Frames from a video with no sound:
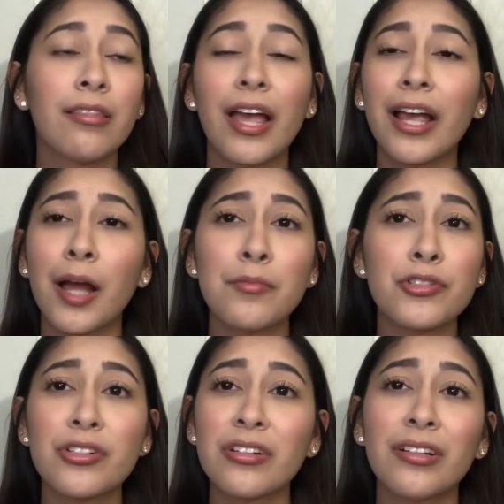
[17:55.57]
Like, I'm
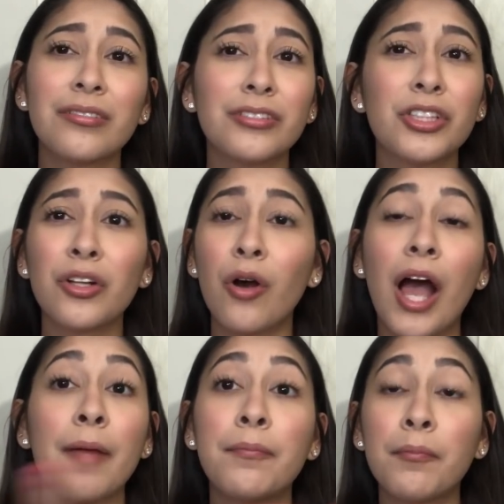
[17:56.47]
just gonna, you know,
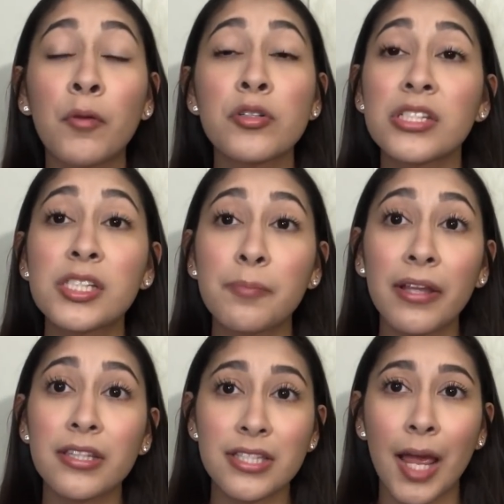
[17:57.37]
I mostly
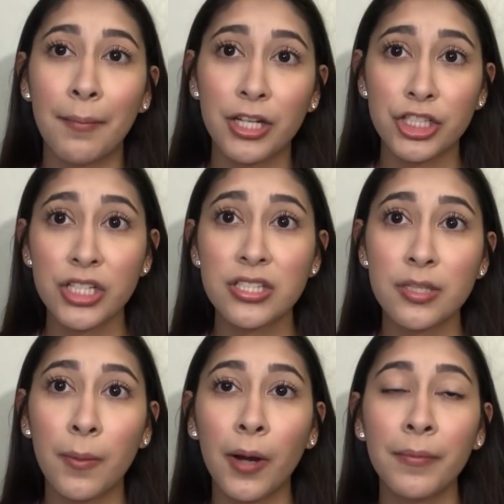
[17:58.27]
spent the time at Cheese's
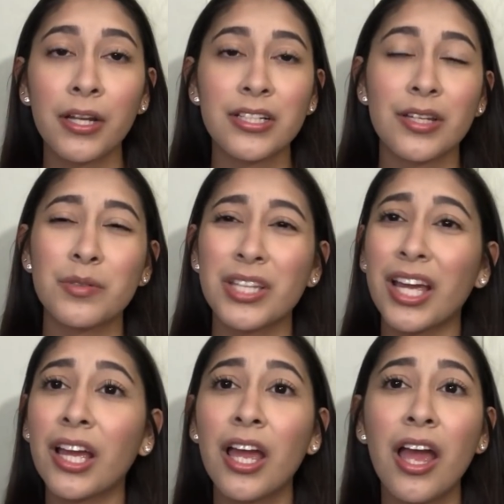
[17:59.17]
apartment because I was
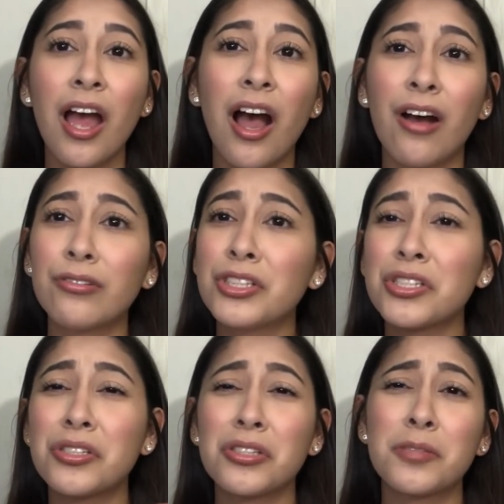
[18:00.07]
like, I'll
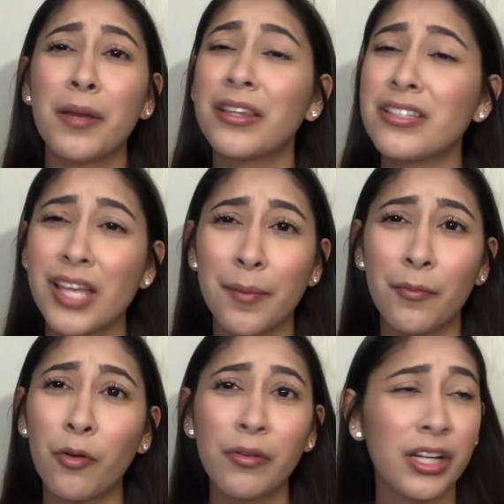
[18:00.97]
just spend the time
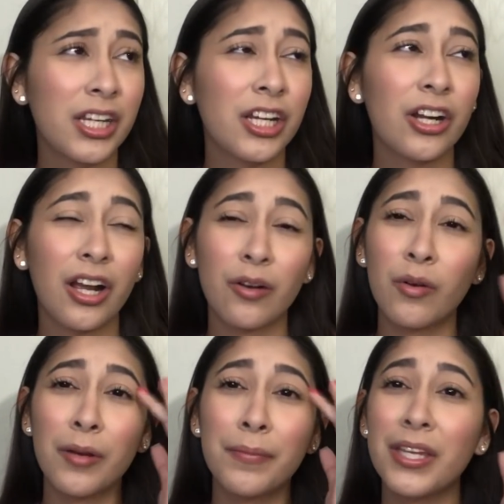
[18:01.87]
over here, I don't
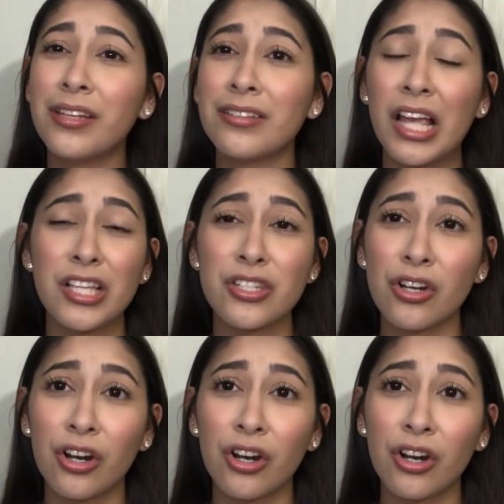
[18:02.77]
want to be next to